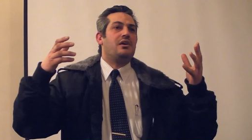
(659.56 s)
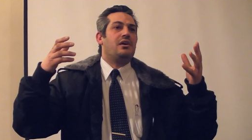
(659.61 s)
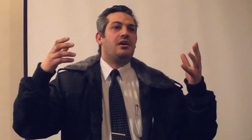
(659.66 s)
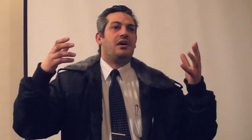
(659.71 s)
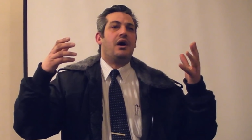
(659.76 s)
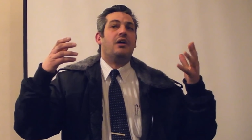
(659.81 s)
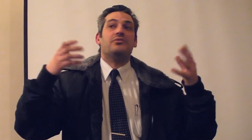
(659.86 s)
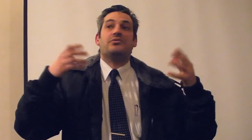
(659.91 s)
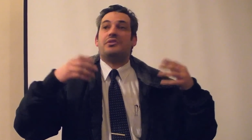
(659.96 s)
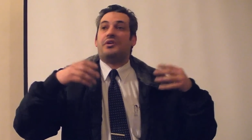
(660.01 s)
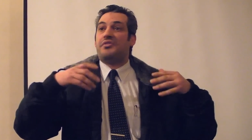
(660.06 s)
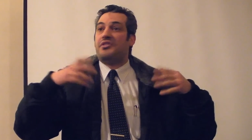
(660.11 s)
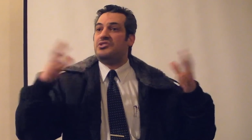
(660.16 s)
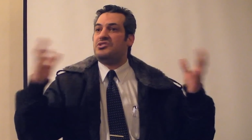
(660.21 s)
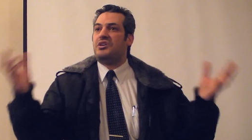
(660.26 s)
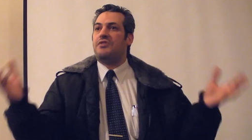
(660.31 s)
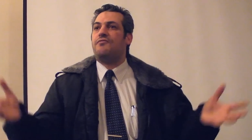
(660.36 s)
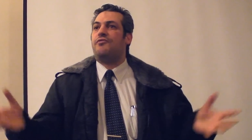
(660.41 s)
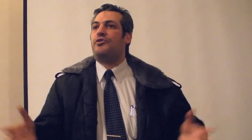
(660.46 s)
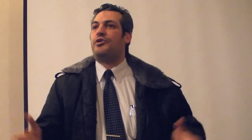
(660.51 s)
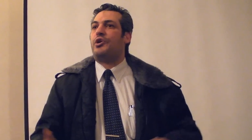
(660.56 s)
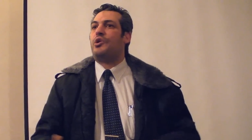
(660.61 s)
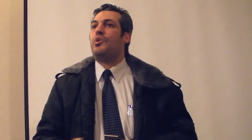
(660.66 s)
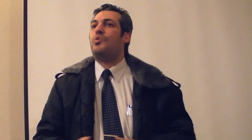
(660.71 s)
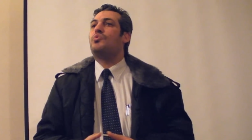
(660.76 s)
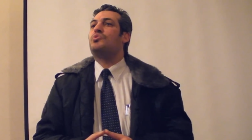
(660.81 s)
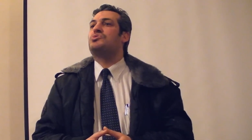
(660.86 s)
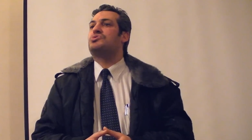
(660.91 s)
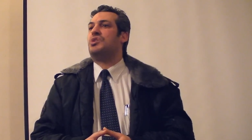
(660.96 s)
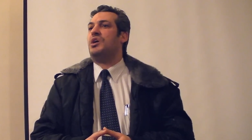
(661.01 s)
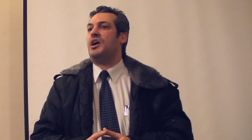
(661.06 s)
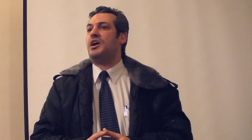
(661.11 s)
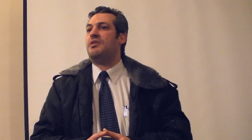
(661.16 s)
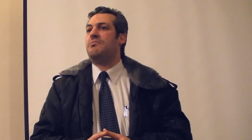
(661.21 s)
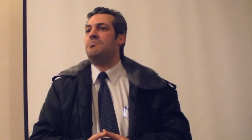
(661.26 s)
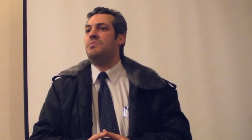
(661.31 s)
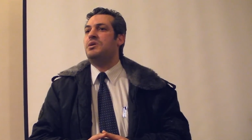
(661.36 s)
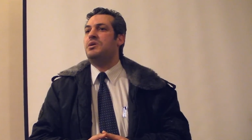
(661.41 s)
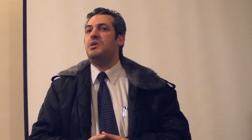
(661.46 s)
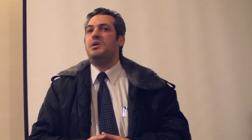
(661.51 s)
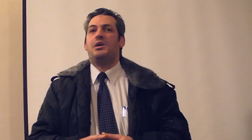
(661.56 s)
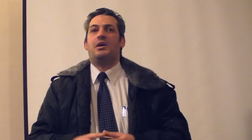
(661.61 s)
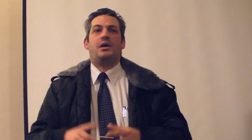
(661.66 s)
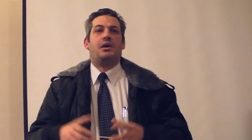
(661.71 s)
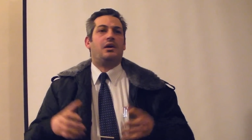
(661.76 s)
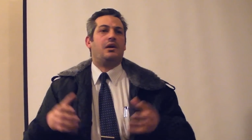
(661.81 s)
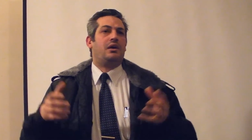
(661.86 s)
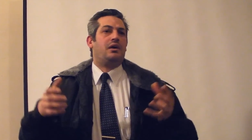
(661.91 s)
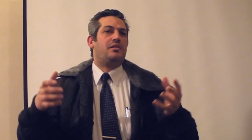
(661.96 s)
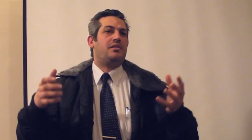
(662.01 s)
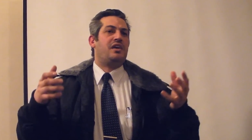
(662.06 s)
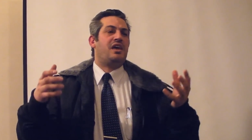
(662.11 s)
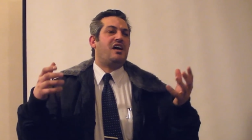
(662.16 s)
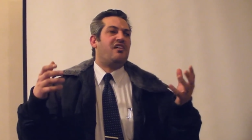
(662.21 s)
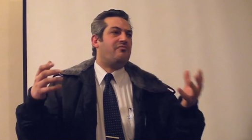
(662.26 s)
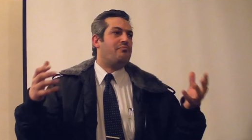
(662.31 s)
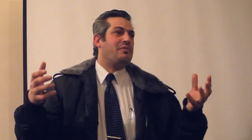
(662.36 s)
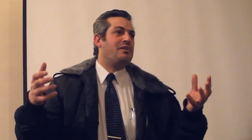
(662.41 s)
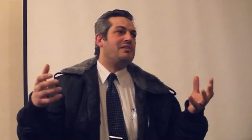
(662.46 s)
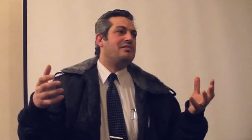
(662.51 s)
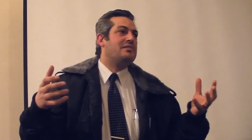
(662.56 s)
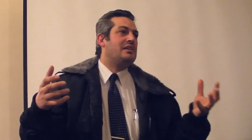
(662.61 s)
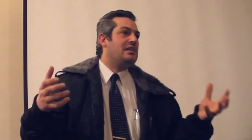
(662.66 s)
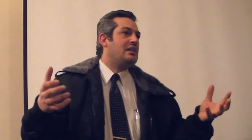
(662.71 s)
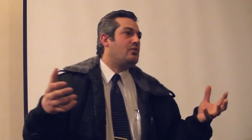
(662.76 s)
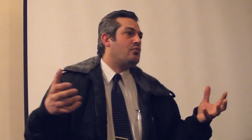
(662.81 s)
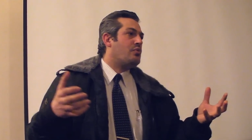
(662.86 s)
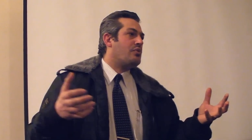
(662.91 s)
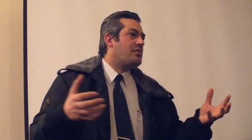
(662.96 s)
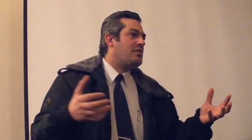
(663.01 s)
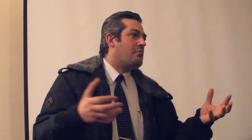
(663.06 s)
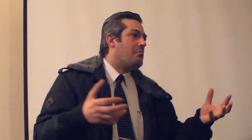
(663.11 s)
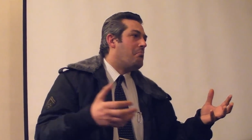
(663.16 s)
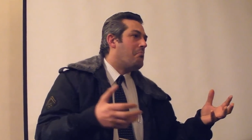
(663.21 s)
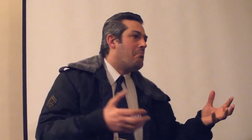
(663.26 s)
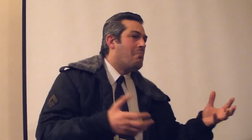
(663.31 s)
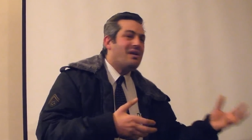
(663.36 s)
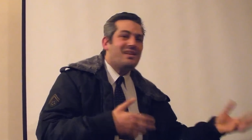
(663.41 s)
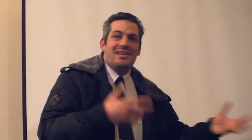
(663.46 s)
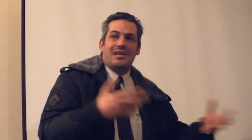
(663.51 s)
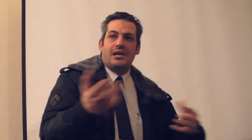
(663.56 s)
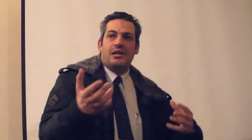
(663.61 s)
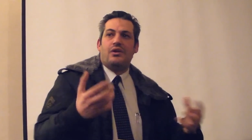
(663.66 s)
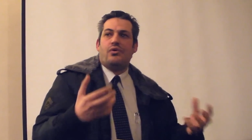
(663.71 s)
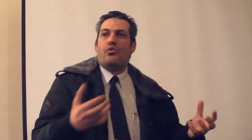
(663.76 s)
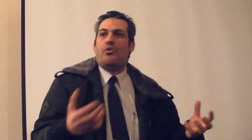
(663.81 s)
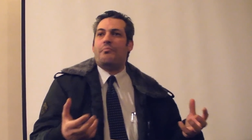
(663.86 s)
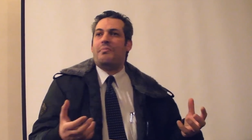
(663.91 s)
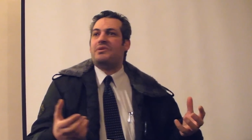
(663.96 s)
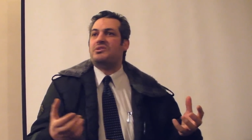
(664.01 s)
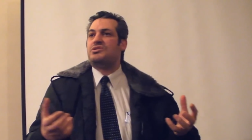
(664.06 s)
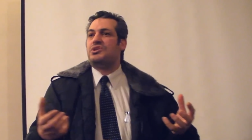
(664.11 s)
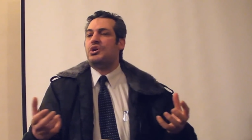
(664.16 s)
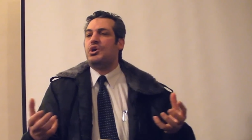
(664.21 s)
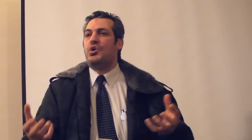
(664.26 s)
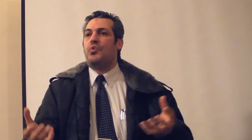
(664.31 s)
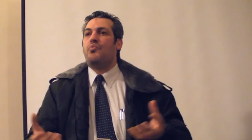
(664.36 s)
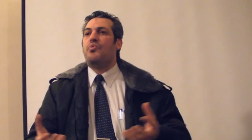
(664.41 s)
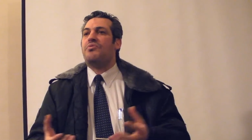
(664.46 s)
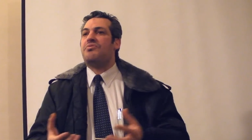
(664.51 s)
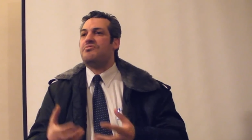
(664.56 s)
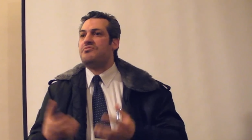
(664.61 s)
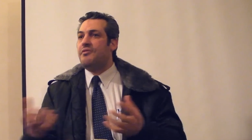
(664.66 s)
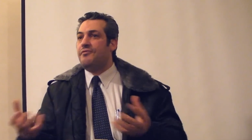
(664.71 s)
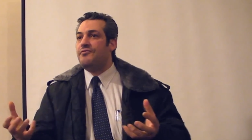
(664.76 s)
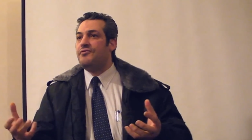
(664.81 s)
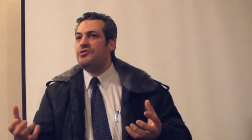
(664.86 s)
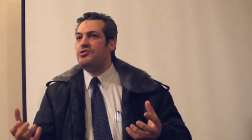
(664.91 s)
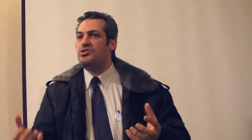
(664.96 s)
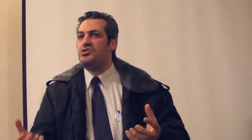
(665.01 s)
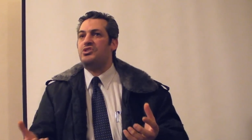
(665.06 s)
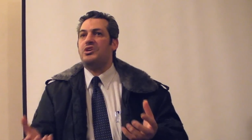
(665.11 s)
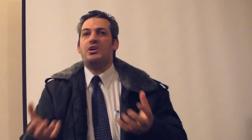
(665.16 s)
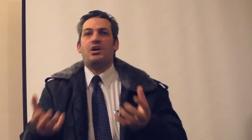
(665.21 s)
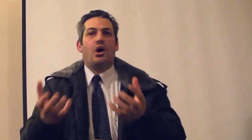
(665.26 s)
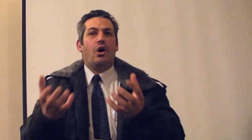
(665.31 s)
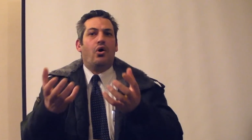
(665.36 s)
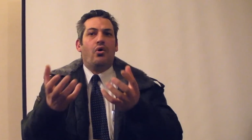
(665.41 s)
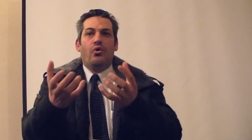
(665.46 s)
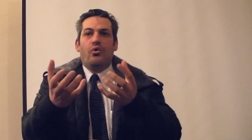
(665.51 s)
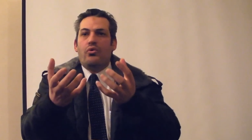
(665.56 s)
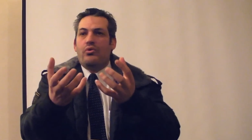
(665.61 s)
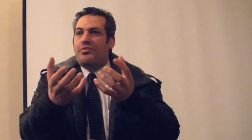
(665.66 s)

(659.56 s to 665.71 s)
under the sun for a long time. They have been dealing with the medical equipment with roughness. All